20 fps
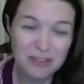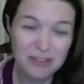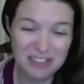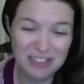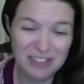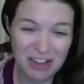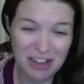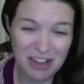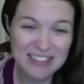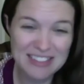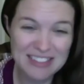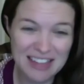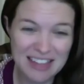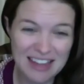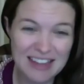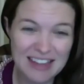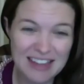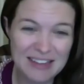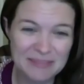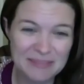so
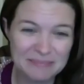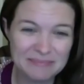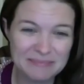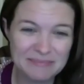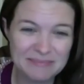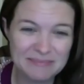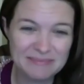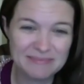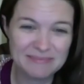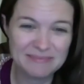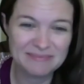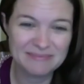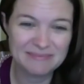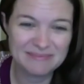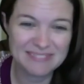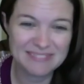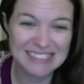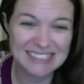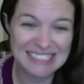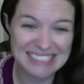things like a
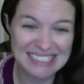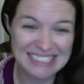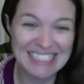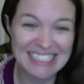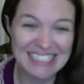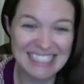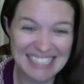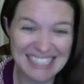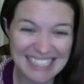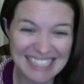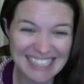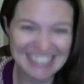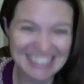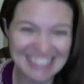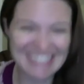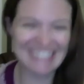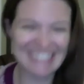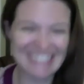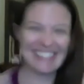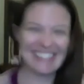lot, you
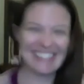know,